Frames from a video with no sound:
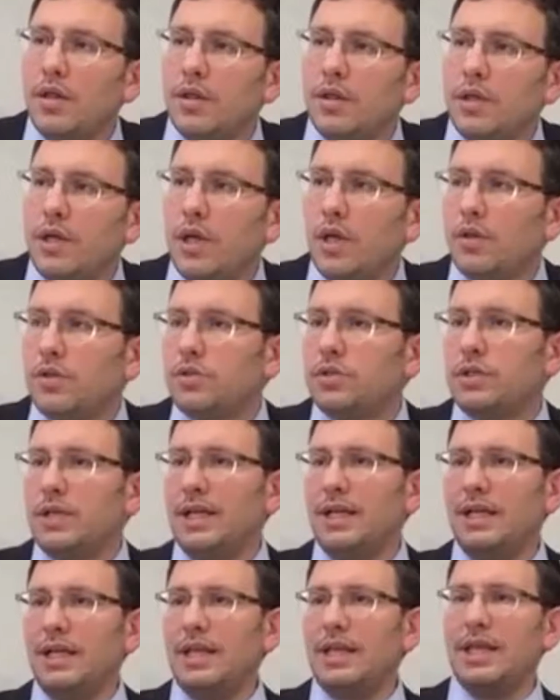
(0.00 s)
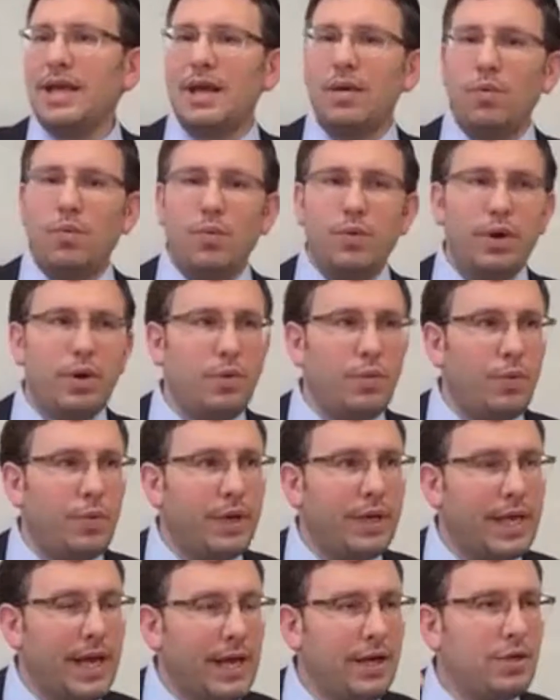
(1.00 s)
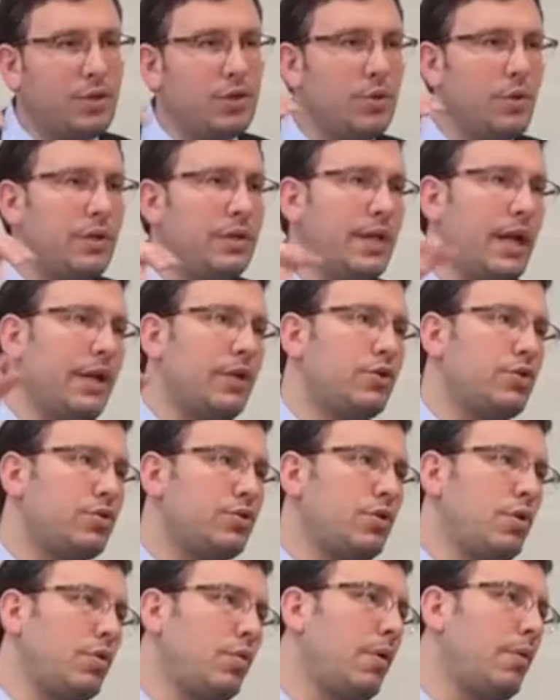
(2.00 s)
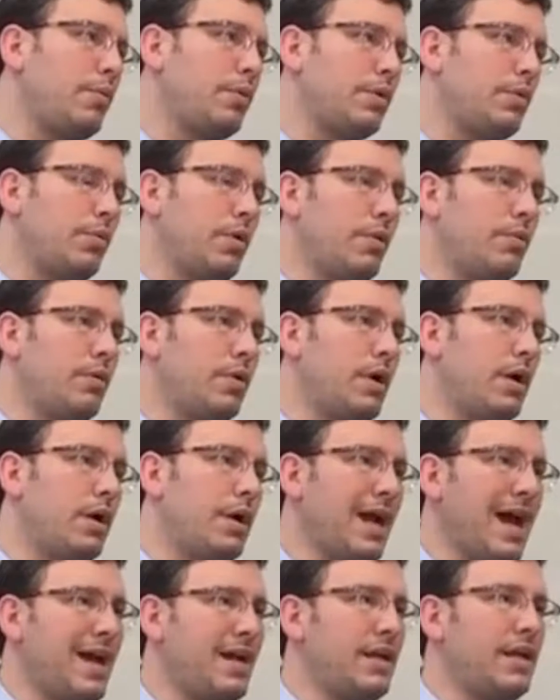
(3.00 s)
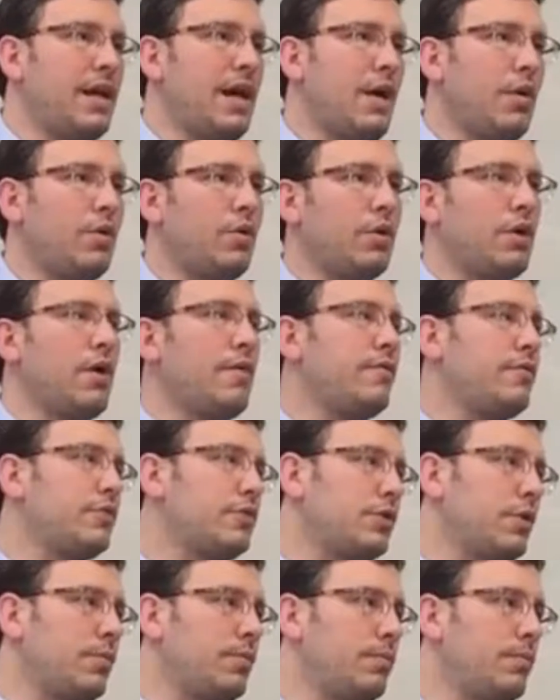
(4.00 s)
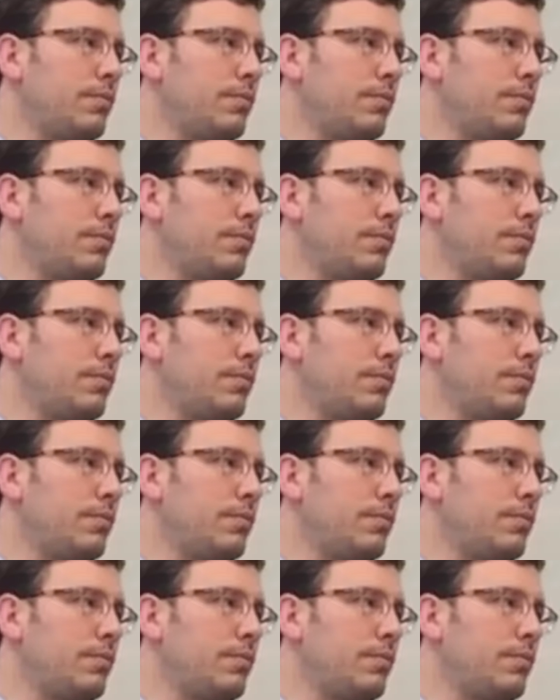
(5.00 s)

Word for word: the understanding that we get into a danger zone when we're not in our comfort zone,